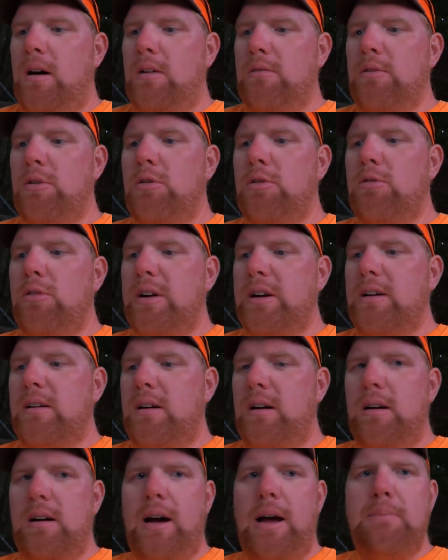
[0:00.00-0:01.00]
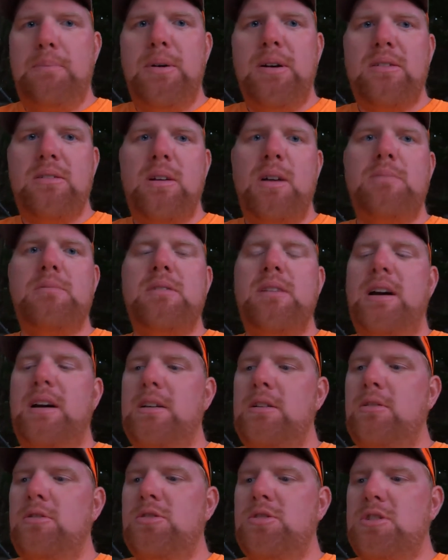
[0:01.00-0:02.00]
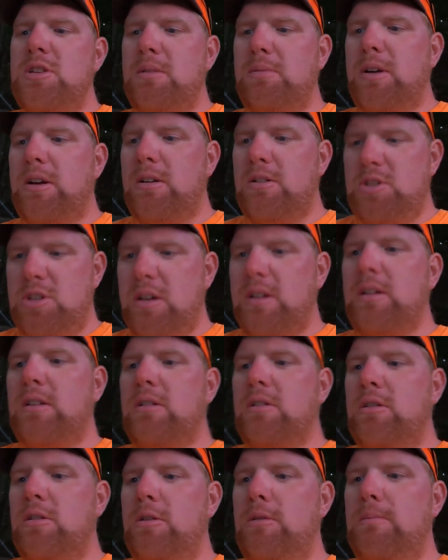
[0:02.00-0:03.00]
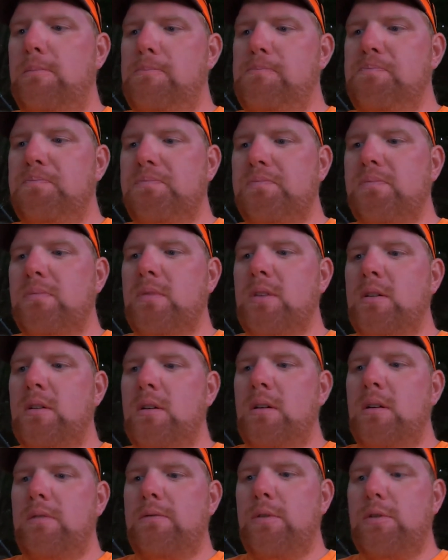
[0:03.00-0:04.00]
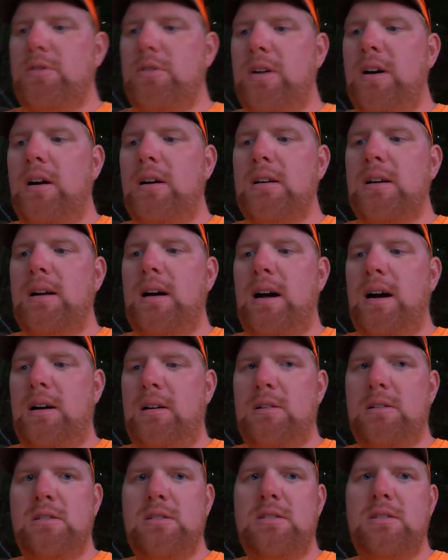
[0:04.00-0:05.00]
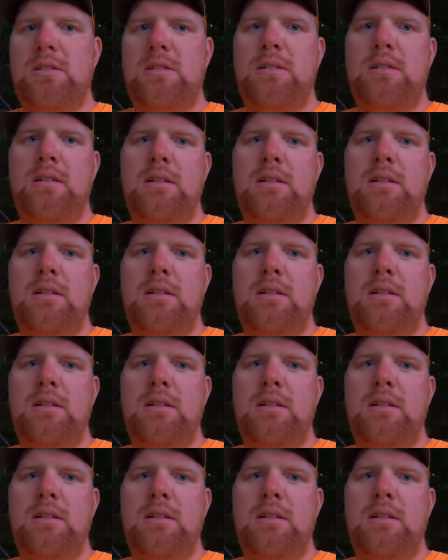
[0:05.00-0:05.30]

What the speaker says: real quick, I picked up that used chicken coop for $300.